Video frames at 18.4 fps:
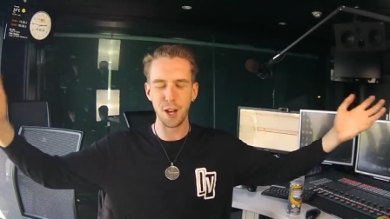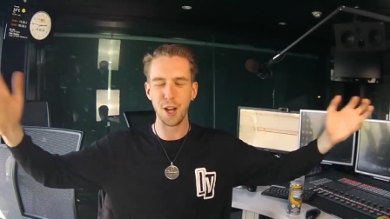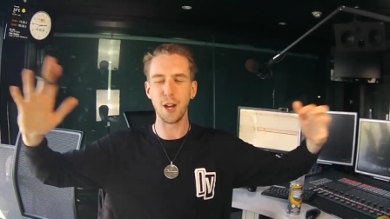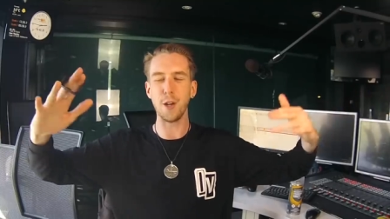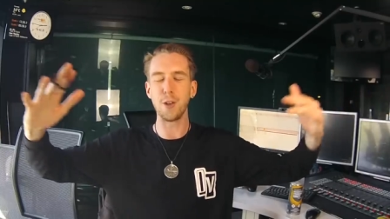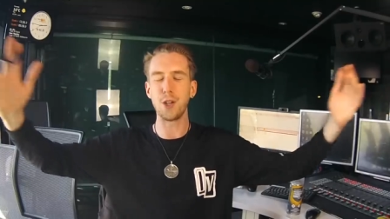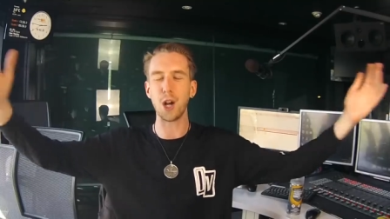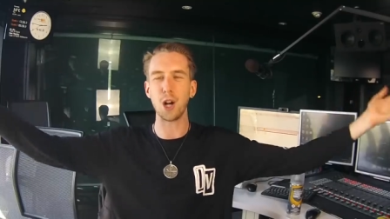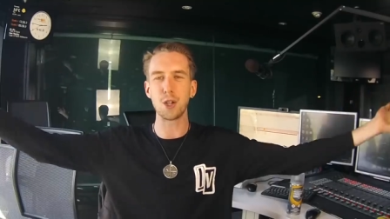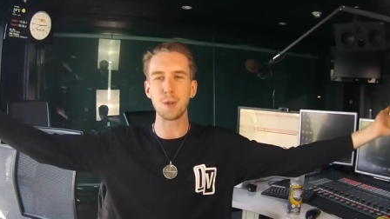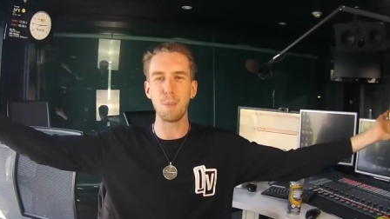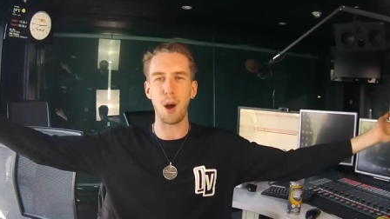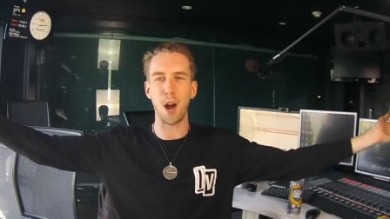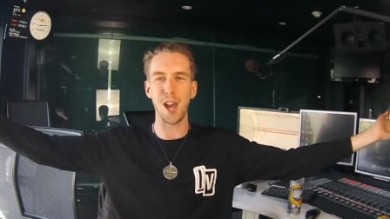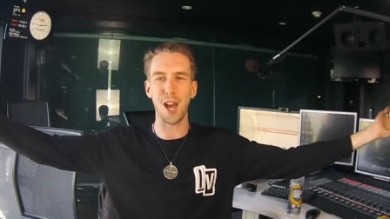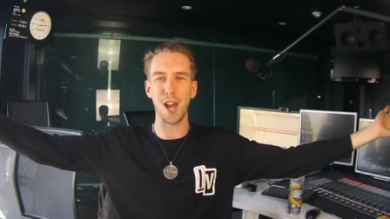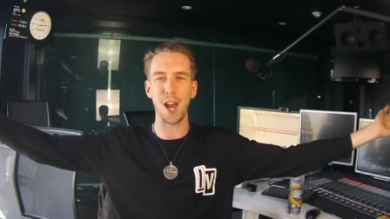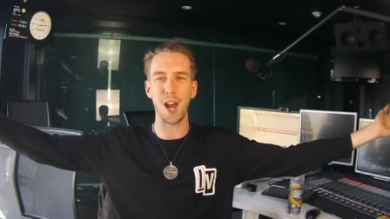He touched
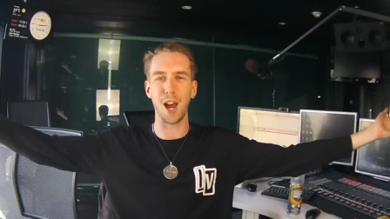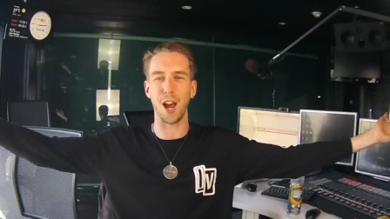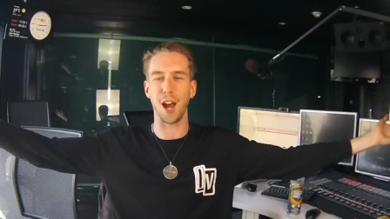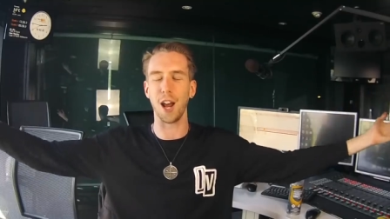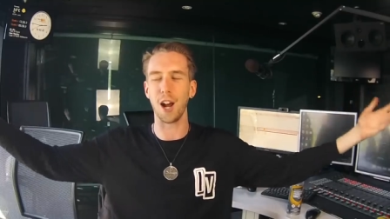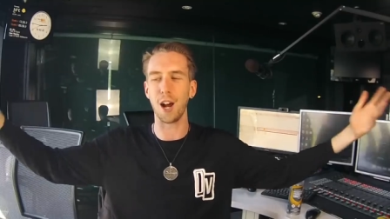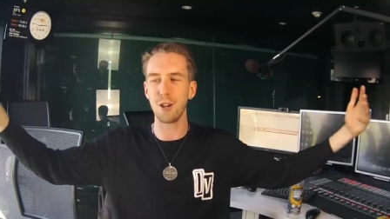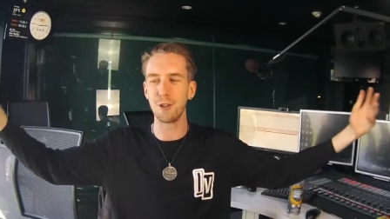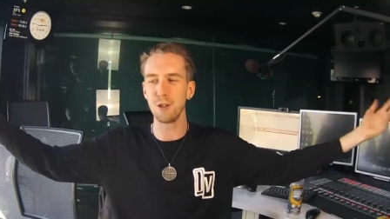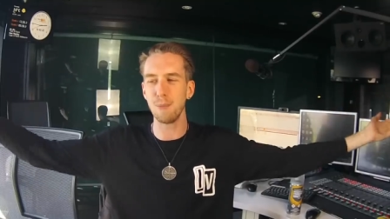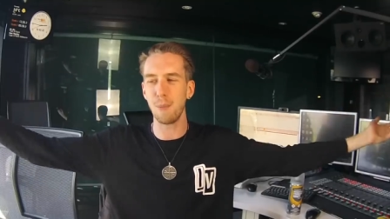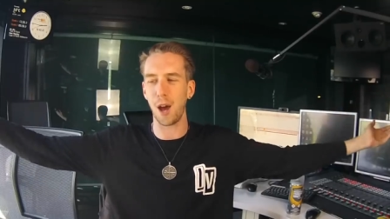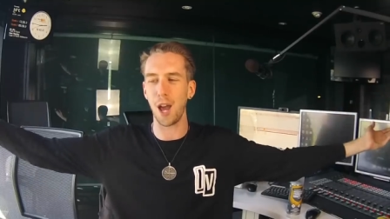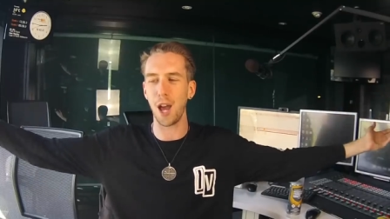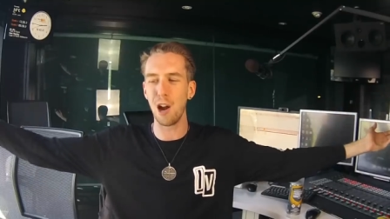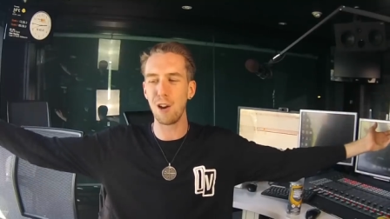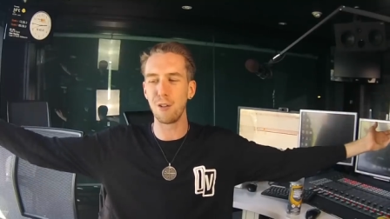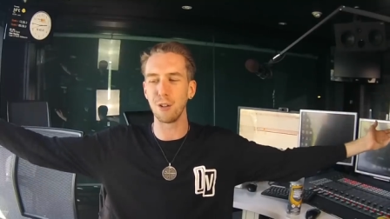my hair. And I do my
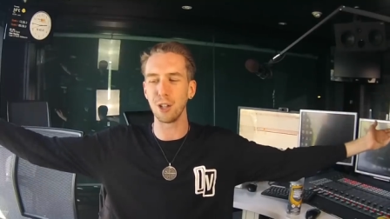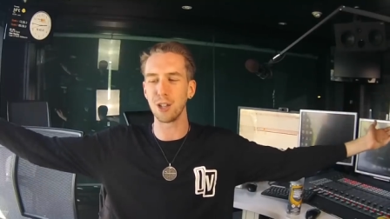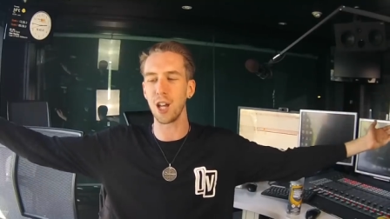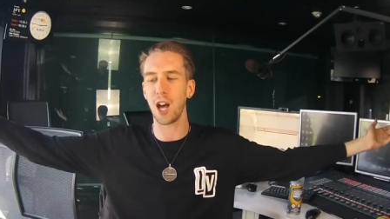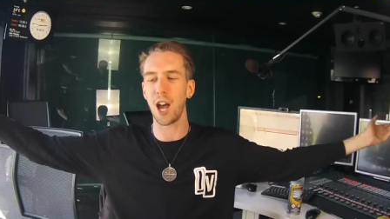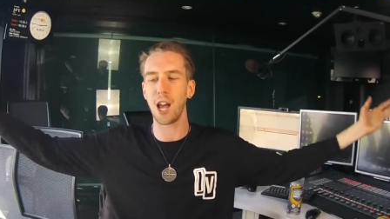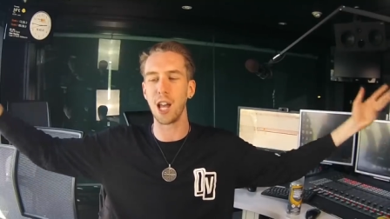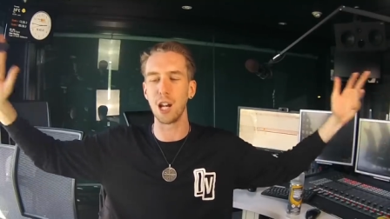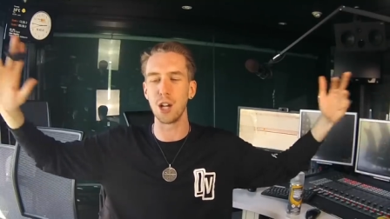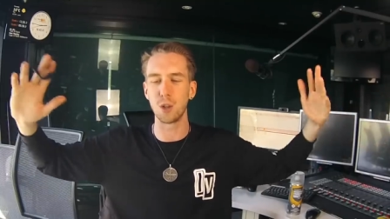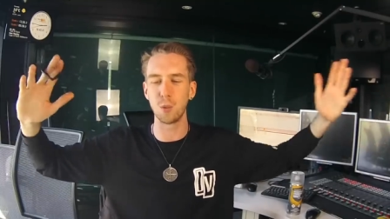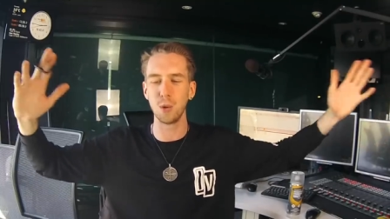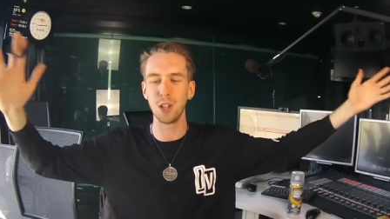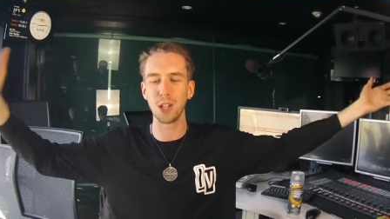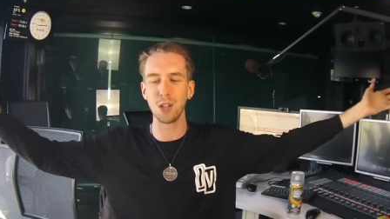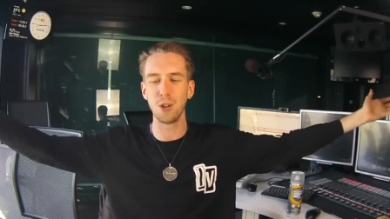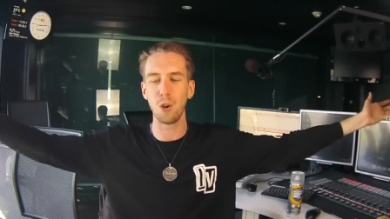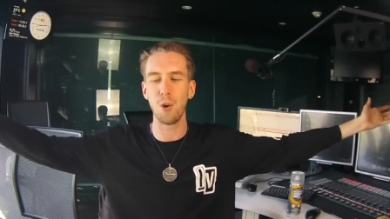hair every day. And it's
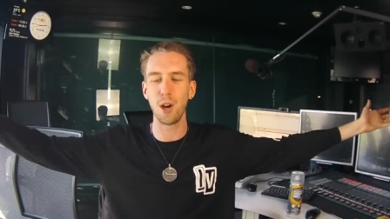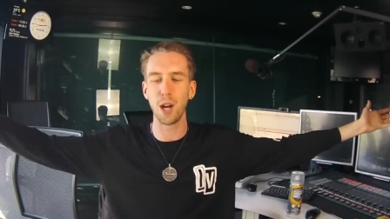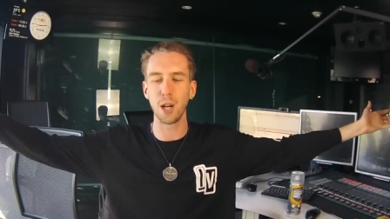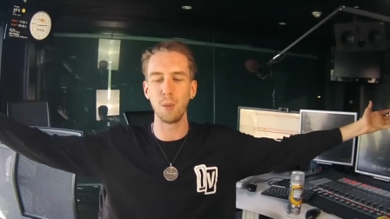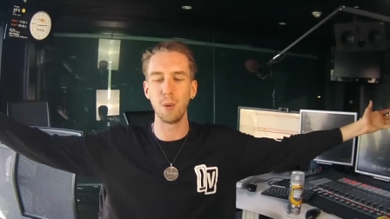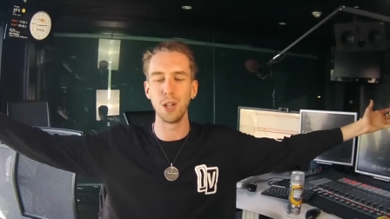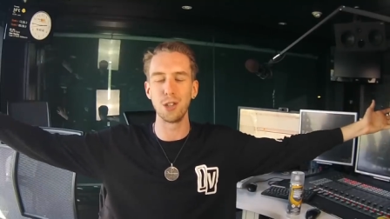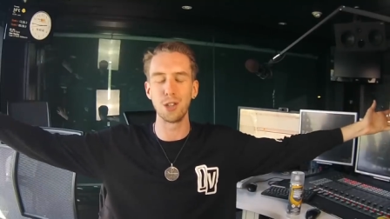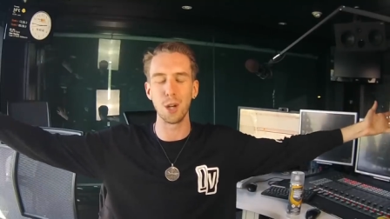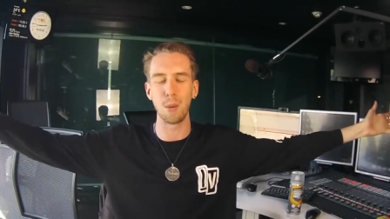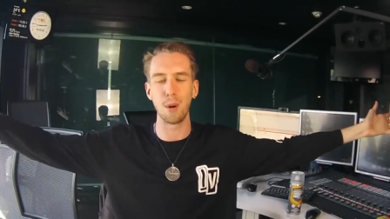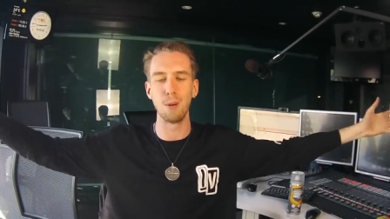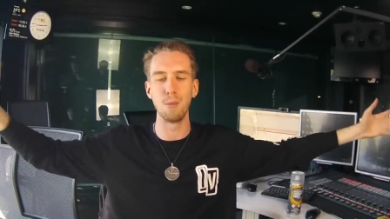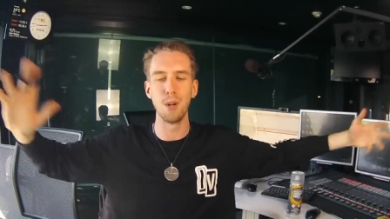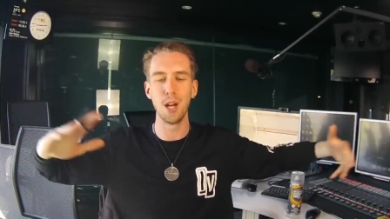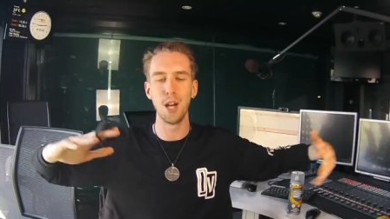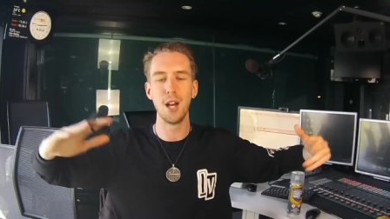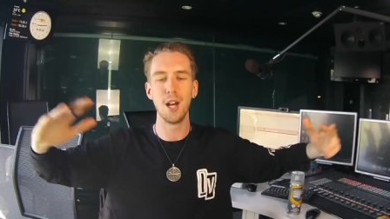really annoying when
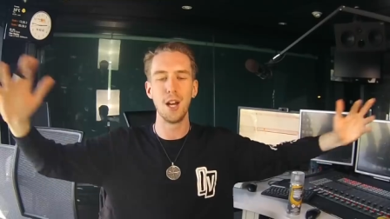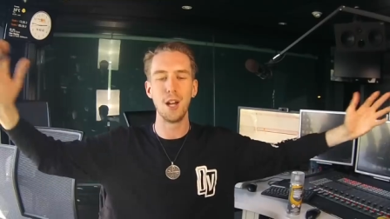someone